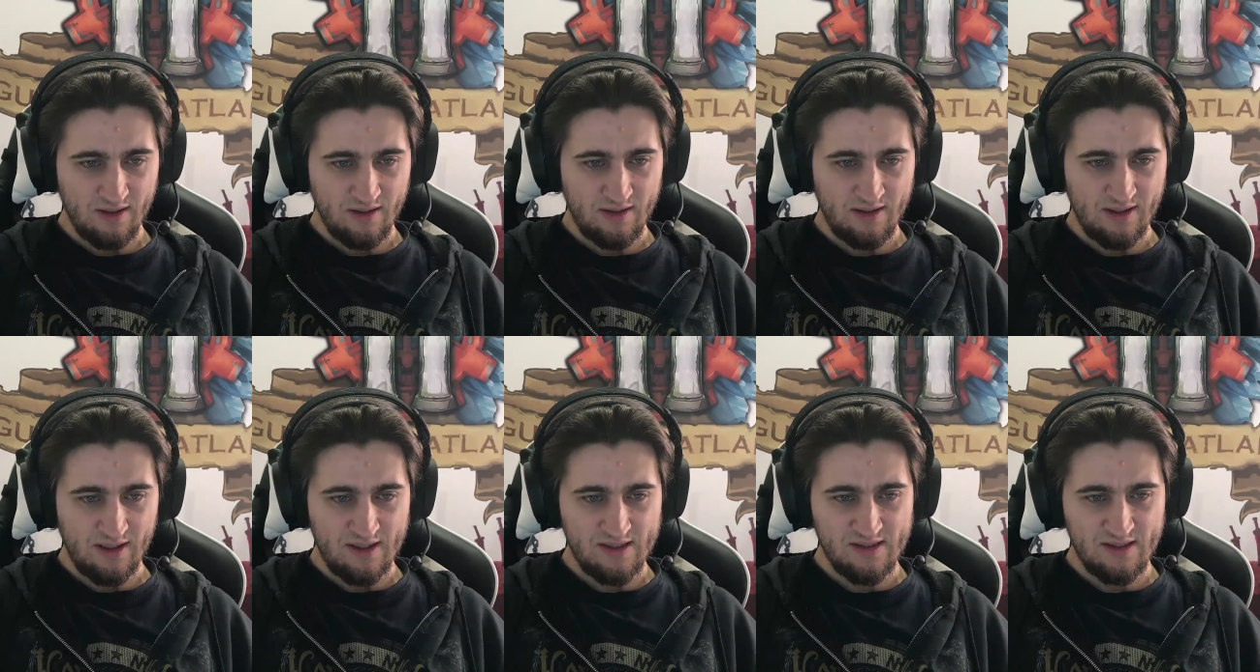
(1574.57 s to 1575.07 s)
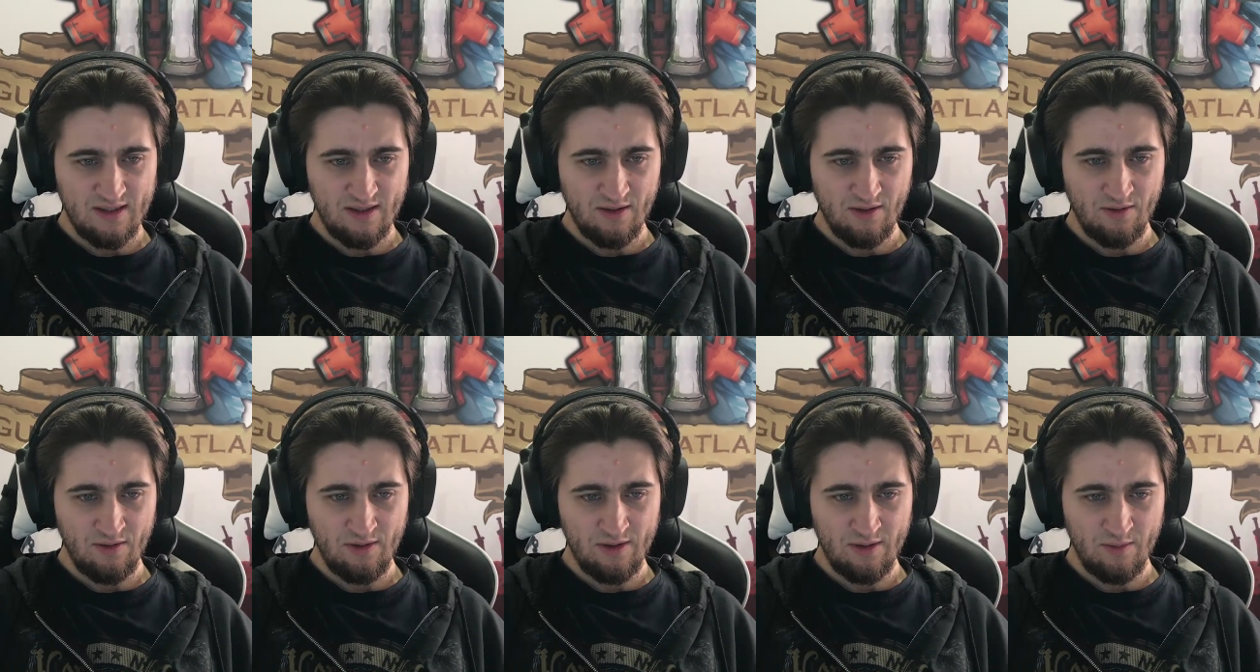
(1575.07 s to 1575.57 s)
Does the
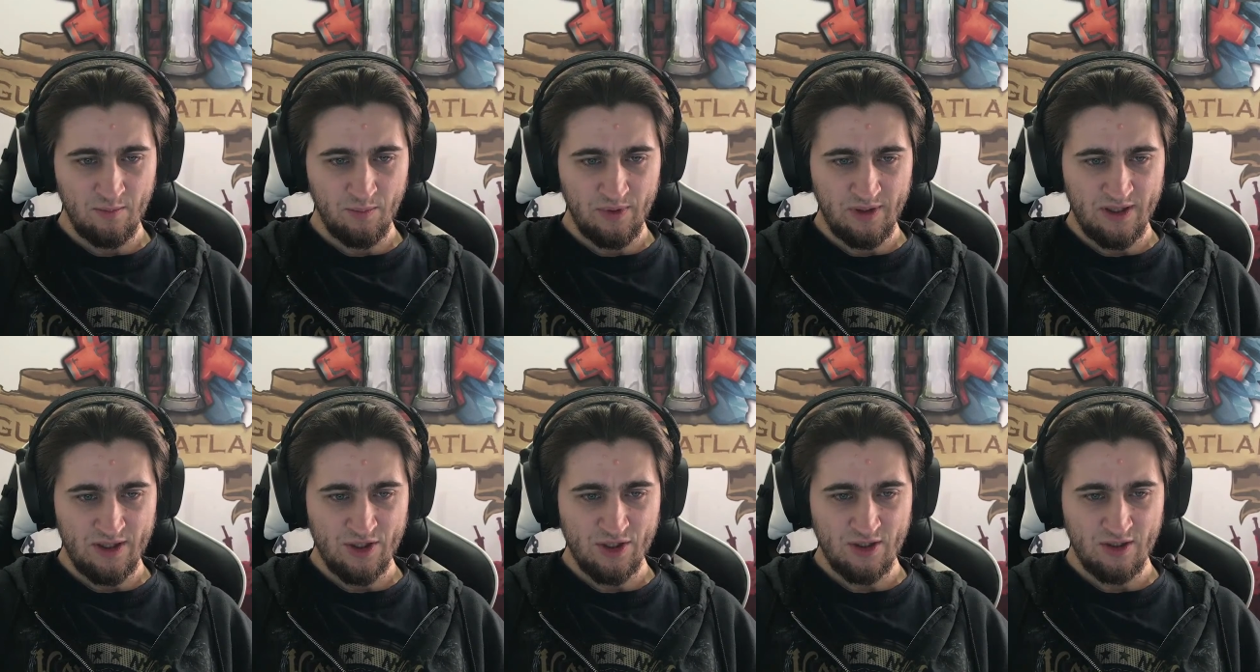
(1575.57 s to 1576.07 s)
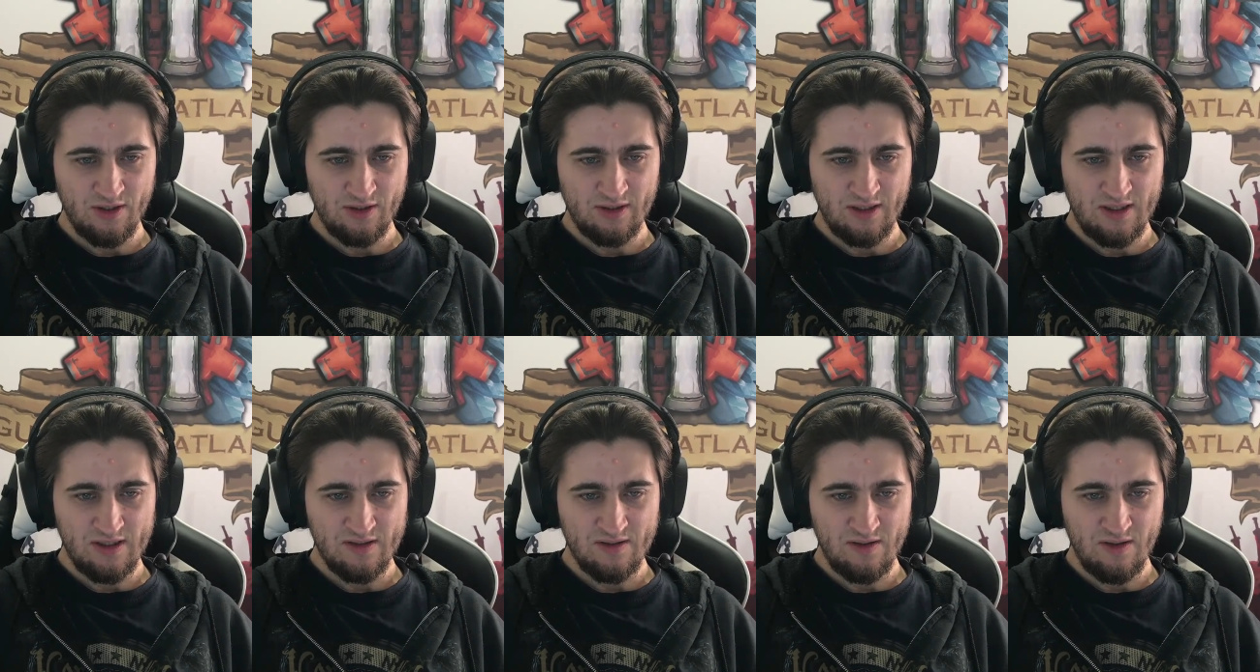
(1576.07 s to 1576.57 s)
all-in pledge
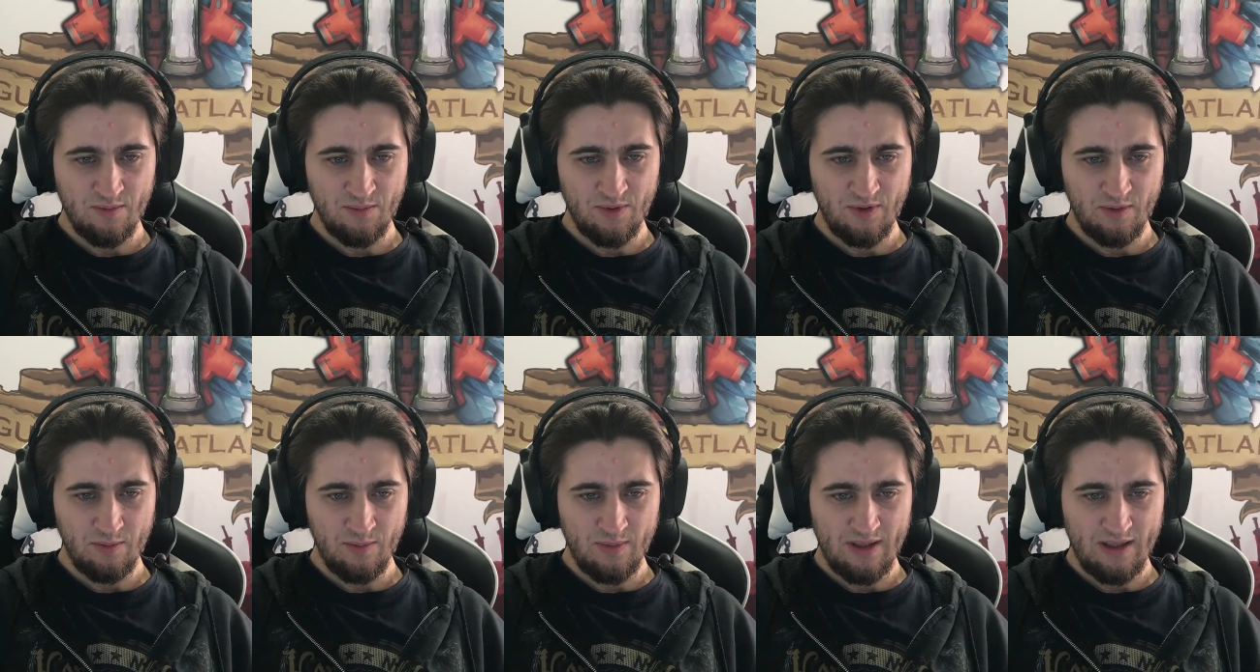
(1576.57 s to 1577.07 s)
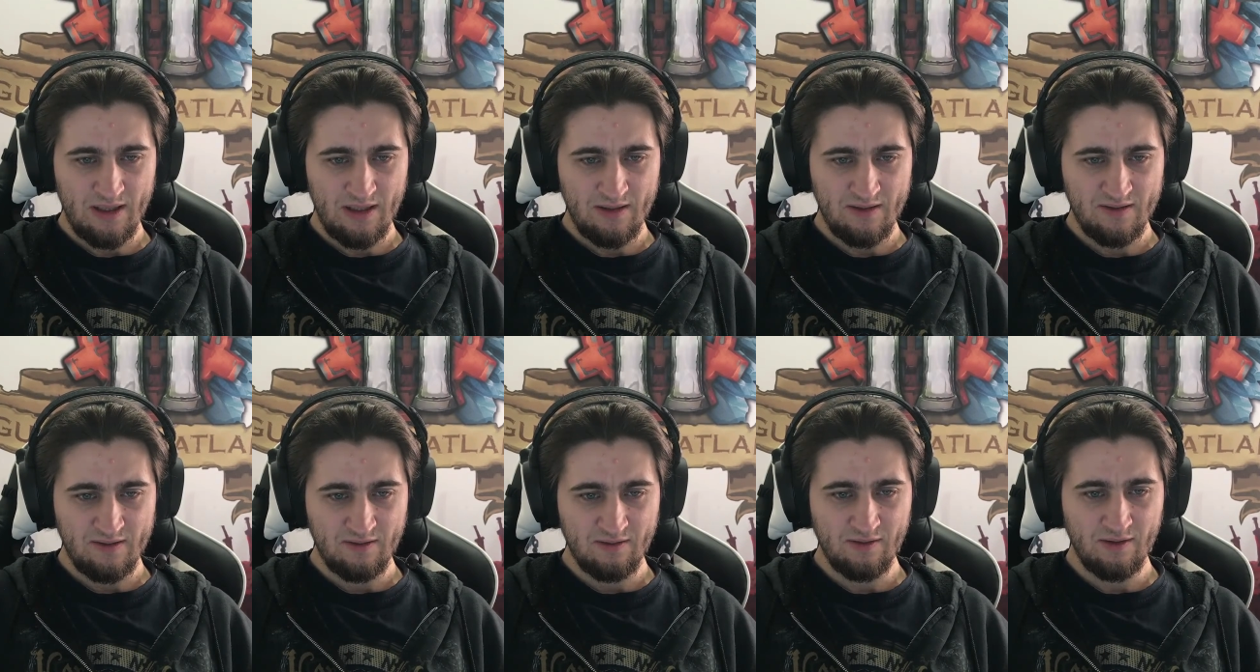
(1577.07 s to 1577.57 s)
contains neoprene
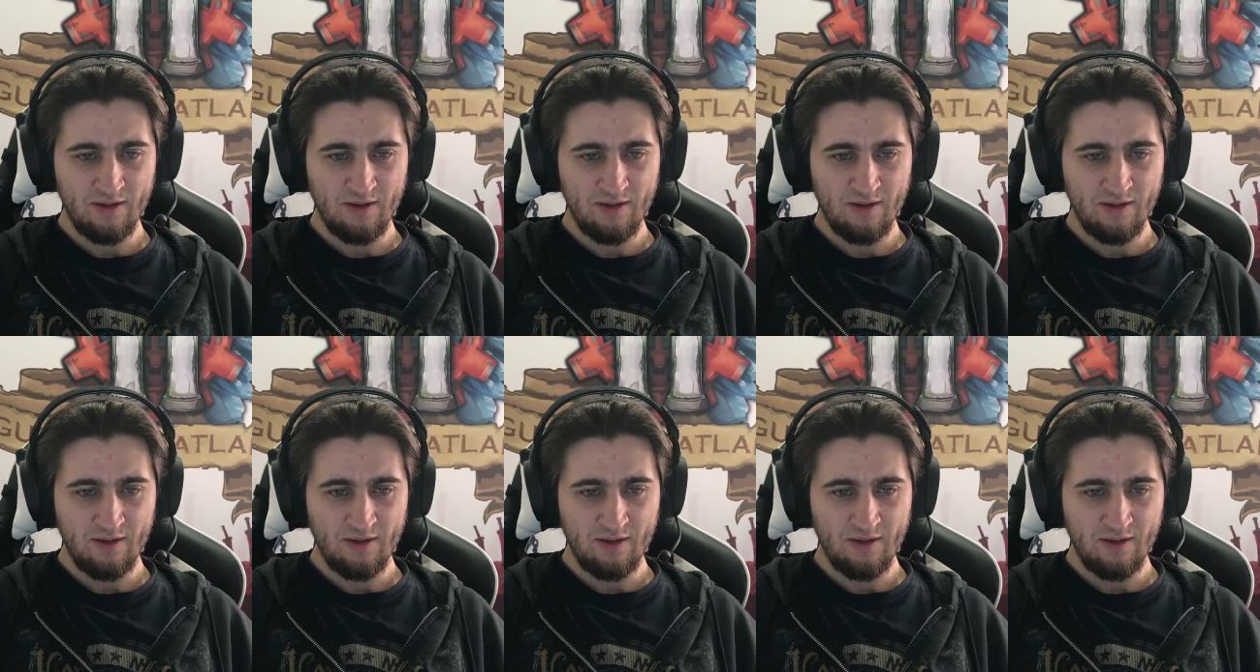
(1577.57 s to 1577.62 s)
mats?